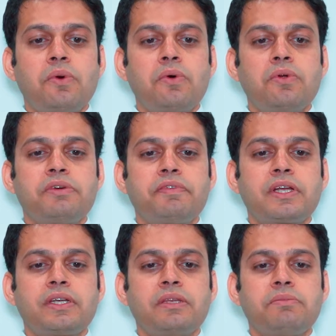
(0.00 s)
cold,
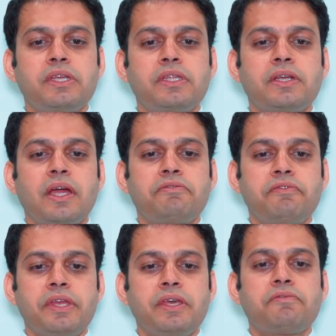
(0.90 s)
difficulty in breathing and
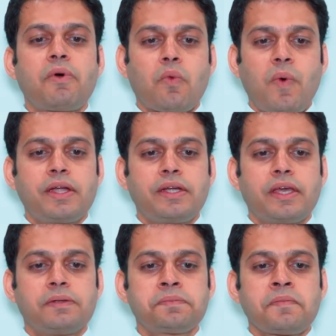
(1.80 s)
feeding for one
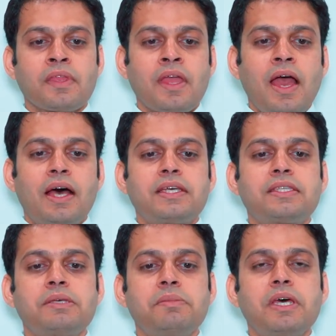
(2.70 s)
day has had
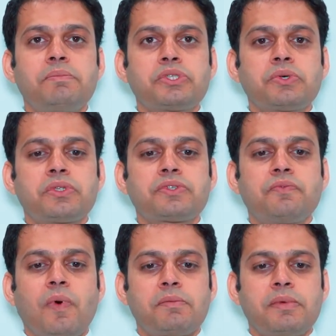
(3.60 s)
similar episodes
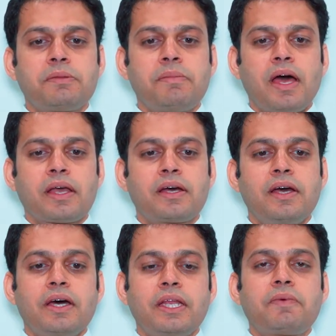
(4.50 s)
one month back
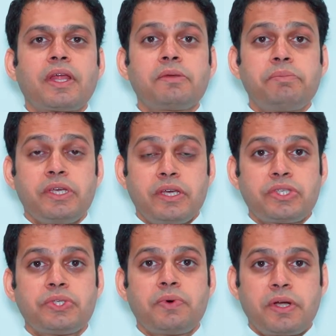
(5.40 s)
requiring
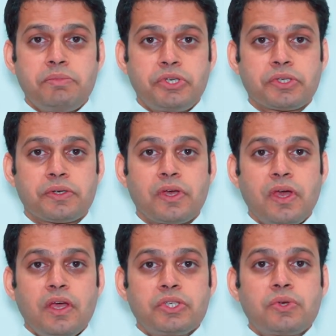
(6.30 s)
PICU admission.
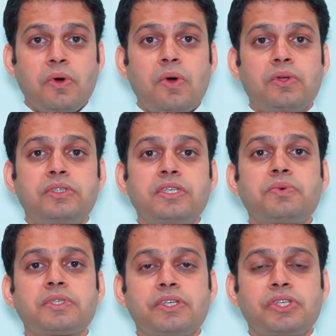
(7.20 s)
So, this
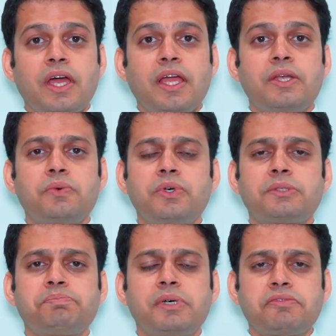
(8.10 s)
was a child who was
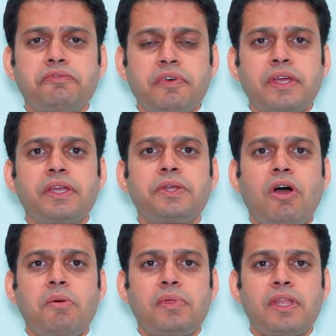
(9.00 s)
perfectly
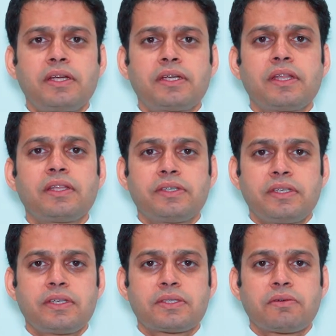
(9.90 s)
normal until three
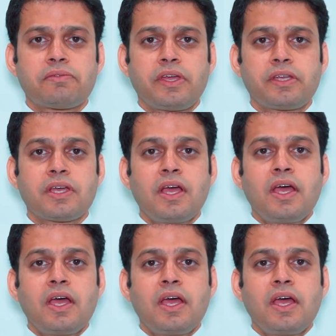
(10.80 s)
years of age